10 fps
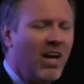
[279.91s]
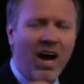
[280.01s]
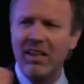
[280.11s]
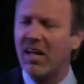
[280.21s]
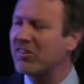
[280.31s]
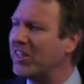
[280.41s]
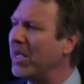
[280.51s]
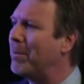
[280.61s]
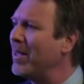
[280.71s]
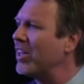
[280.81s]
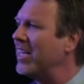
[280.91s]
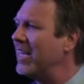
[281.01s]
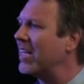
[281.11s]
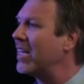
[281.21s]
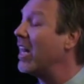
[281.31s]
I lost the ability
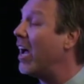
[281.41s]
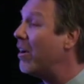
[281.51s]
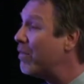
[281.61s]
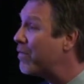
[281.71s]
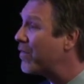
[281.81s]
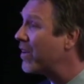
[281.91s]
to love.